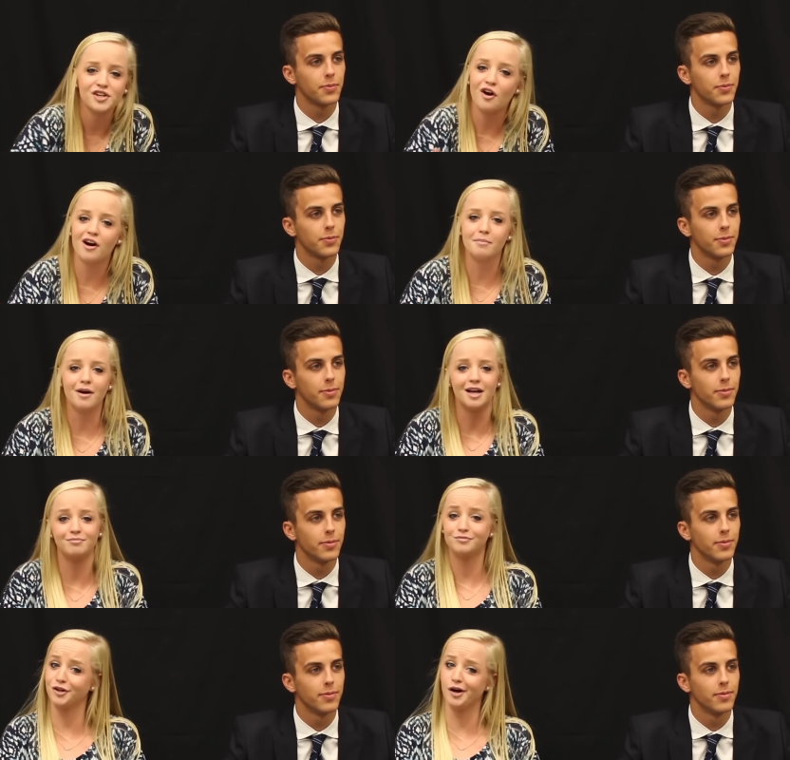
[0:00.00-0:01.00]
Speaker 1: sorry,
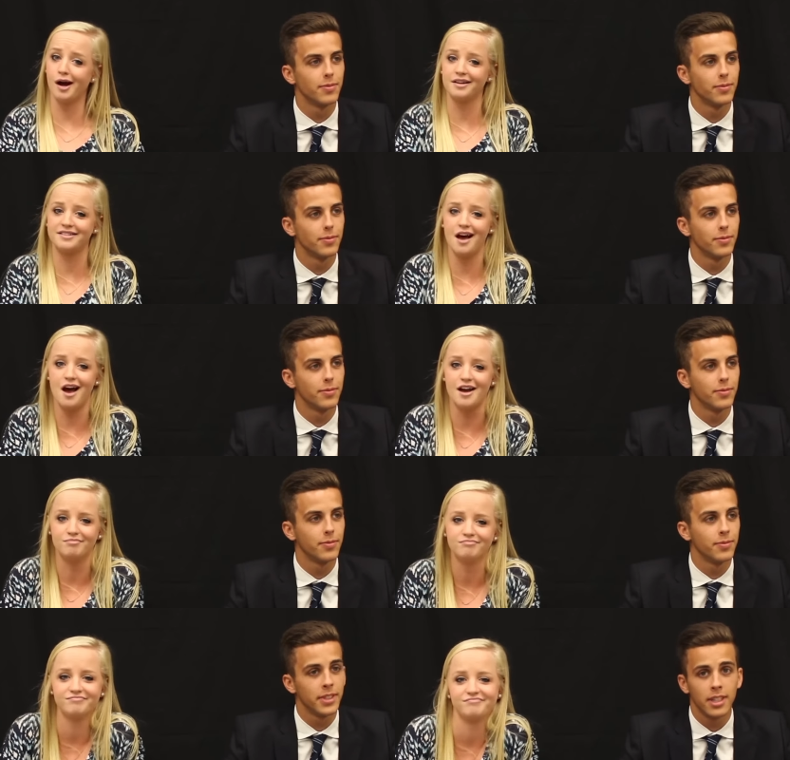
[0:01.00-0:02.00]
but you're out of
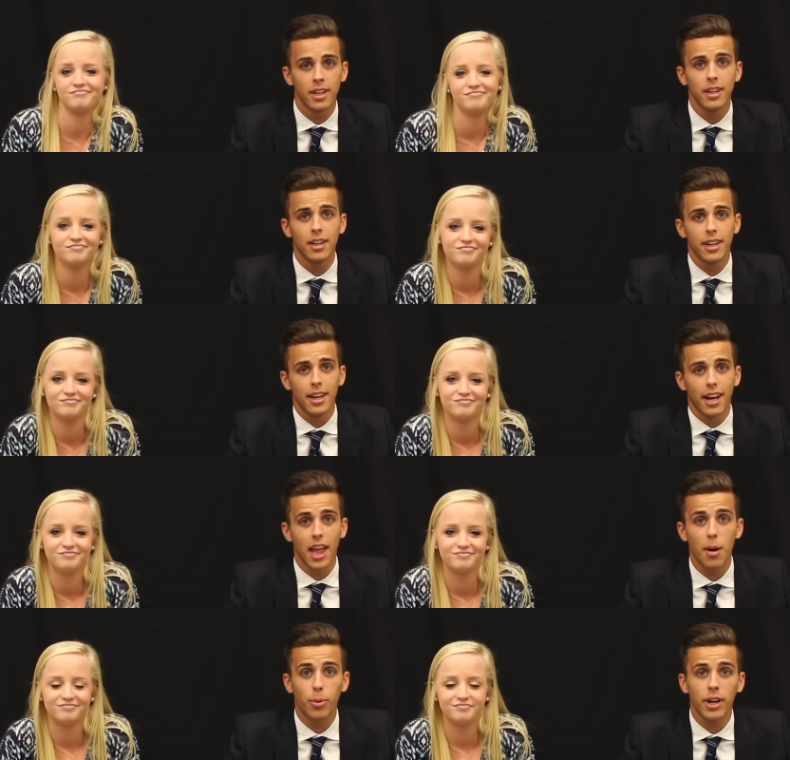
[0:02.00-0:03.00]
time.
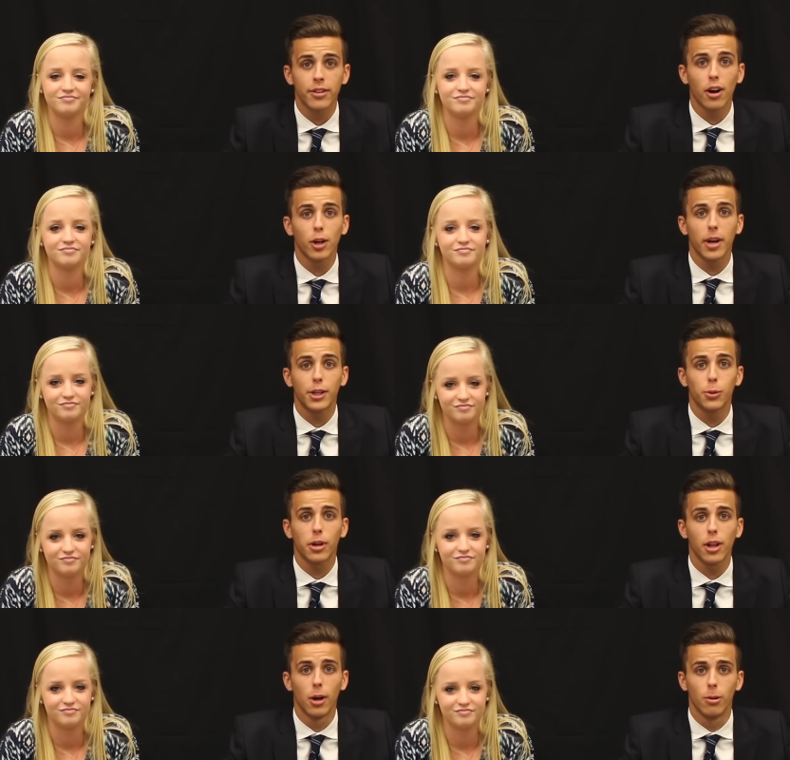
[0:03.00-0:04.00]
Speaker 2: And that brings our debate
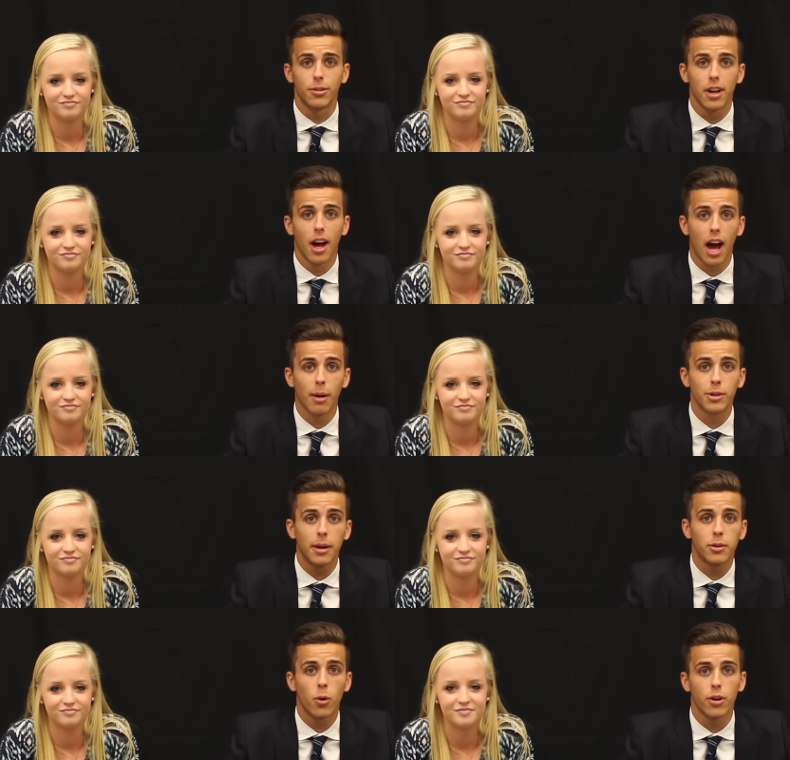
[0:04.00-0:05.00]
to a close. I'm
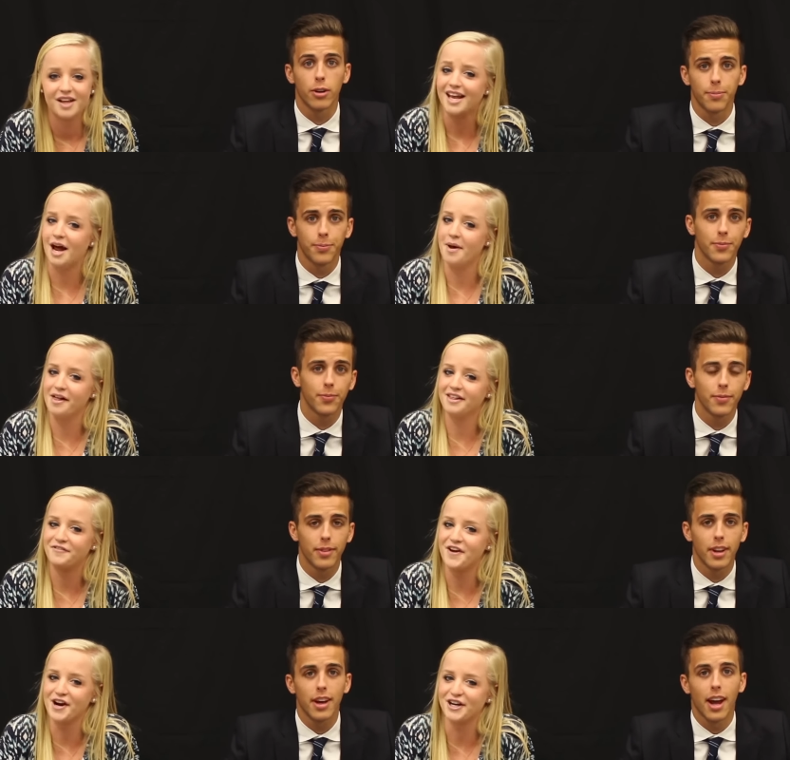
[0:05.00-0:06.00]
James Horner. And
Speaker 1: I'm
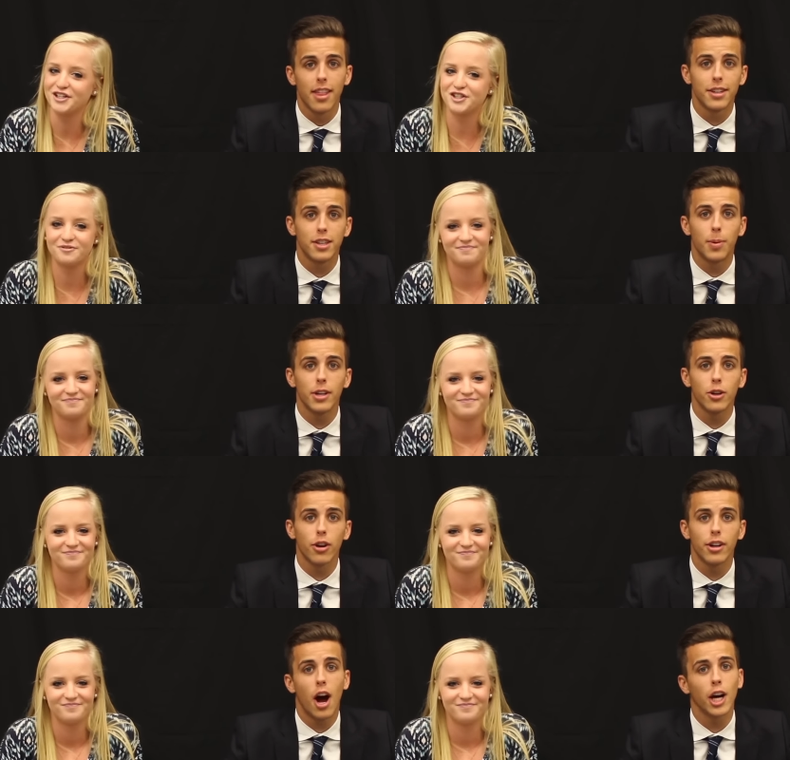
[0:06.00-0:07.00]
Ellie Farish. And this
Speaker 2: has been
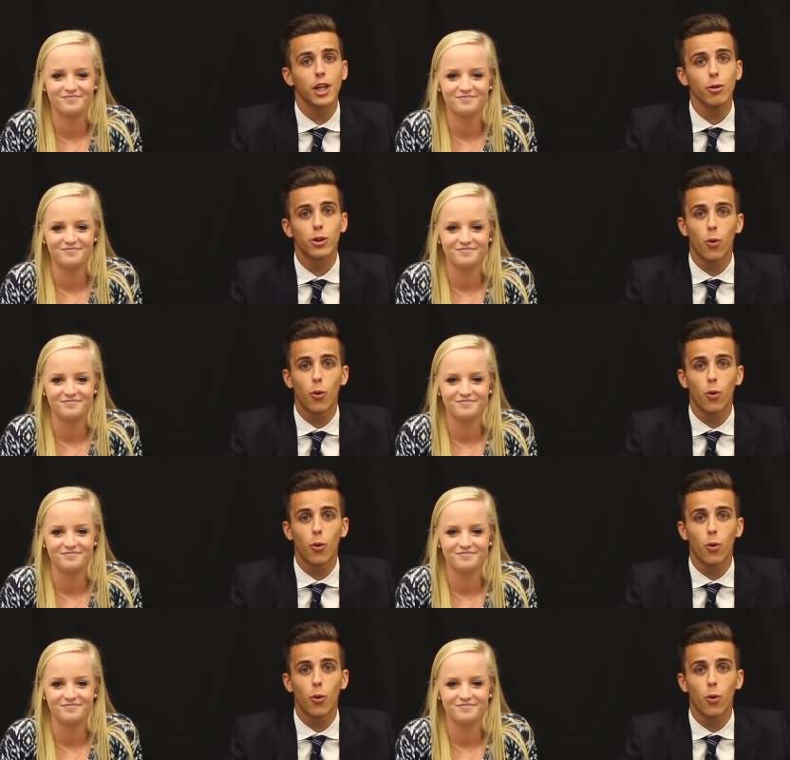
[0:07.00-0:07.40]
your inaugural